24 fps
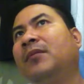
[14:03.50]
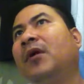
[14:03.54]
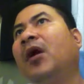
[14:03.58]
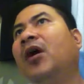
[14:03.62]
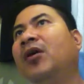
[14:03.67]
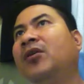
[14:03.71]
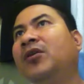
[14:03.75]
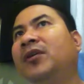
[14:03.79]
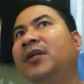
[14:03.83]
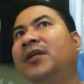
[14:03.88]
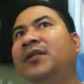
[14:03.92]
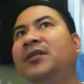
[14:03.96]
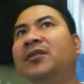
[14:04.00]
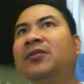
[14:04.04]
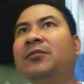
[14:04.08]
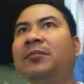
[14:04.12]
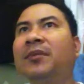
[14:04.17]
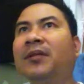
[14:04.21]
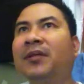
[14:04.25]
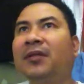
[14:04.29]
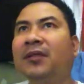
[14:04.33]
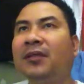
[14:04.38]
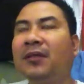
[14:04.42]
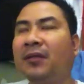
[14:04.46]
honored to
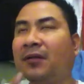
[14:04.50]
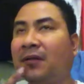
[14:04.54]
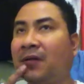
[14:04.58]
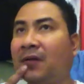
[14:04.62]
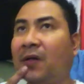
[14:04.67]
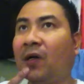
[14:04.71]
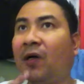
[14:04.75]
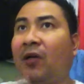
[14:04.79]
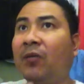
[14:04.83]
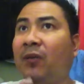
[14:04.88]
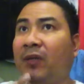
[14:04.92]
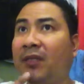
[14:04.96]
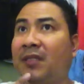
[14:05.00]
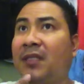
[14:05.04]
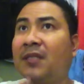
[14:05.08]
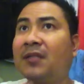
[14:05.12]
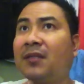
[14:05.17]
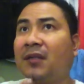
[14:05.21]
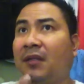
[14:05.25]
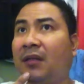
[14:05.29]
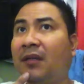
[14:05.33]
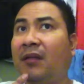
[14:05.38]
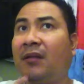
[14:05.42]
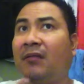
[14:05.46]
be always
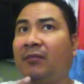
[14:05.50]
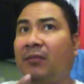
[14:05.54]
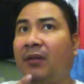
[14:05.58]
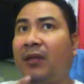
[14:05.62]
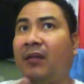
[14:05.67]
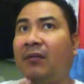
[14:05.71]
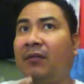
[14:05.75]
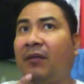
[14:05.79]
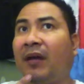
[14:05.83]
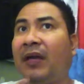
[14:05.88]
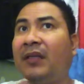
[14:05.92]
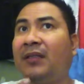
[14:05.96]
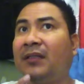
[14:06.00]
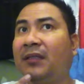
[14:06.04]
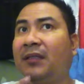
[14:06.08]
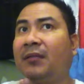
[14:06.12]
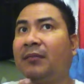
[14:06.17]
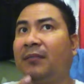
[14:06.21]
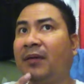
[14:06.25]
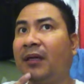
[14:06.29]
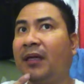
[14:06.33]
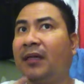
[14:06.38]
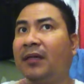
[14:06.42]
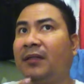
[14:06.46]
be
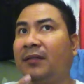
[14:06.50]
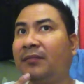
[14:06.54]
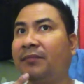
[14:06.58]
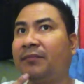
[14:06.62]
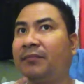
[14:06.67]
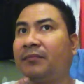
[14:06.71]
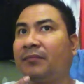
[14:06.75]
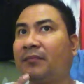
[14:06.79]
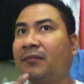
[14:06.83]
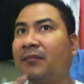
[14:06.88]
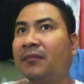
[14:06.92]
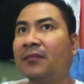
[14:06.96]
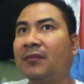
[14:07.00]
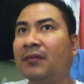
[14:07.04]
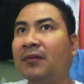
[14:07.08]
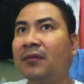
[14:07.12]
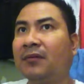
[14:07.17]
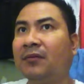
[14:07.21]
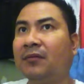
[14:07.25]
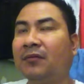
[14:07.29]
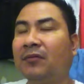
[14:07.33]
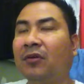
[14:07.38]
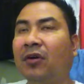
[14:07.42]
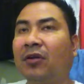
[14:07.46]
invited by
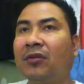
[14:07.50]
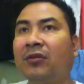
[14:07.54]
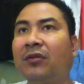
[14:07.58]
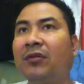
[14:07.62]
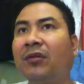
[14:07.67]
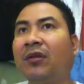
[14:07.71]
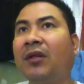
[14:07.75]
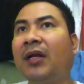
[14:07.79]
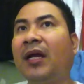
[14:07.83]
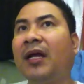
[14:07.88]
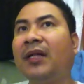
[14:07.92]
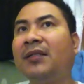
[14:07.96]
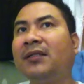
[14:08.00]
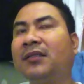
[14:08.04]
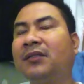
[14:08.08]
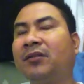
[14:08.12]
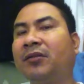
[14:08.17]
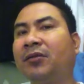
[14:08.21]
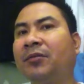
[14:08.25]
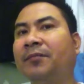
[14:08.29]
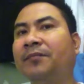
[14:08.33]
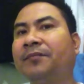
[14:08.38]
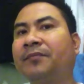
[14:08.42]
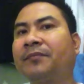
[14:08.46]
Dr.
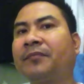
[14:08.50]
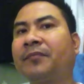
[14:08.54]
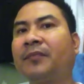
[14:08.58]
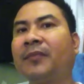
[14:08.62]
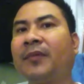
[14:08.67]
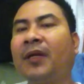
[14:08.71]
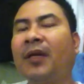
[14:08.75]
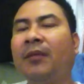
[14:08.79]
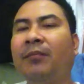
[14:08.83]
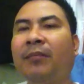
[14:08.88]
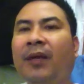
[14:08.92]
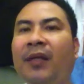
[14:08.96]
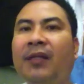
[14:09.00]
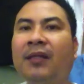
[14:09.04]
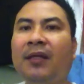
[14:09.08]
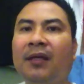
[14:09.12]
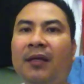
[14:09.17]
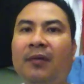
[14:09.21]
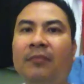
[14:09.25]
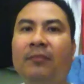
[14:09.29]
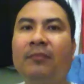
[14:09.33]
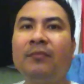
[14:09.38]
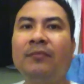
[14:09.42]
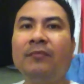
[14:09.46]
Nolasco. I met
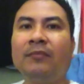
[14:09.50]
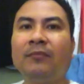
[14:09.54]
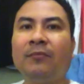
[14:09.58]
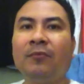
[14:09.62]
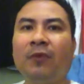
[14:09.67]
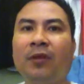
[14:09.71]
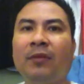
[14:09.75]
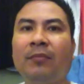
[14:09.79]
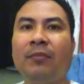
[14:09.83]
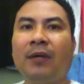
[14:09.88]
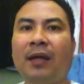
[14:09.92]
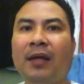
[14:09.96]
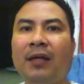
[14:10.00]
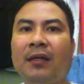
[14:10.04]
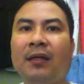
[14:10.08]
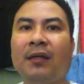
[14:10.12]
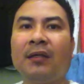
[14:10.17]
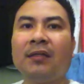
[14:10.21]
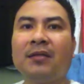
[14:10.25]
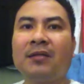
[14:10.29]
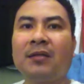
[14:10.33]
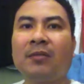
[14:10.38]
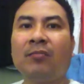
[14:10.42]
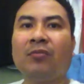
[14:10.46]
him way back
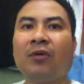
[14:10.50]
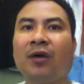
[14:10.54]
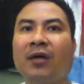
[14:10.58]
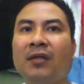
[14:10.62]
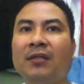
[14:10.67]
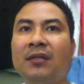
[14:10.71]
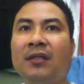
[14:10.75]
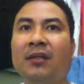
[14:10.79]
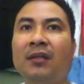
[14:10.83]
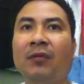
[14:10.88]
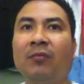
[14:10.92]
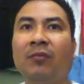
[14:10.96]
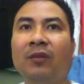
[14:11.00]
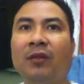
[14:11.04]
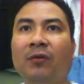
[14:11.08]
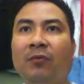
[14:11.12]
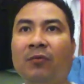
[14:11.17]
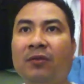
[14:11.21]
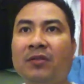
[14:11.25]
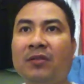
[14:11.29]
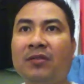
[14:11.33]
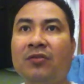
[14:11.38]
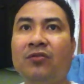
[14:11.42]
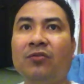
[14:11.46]
in Zamboanga City when he
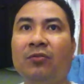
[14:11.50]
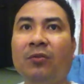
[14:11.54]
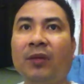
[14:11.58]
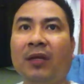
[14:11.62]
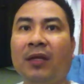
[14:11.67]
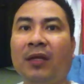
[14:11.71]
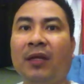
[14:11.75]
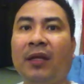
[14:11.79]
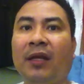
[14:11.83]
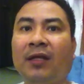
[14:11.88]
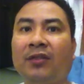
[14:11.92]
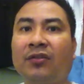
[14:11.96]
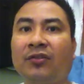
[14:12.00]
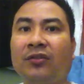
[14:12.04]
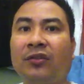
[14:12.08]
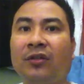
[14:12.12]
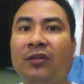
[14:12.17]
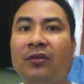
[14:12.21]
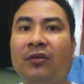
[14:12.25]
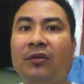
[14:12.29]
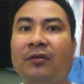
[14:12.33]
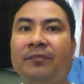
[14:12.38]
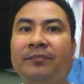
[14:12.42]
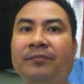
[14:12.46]
was doing a lecture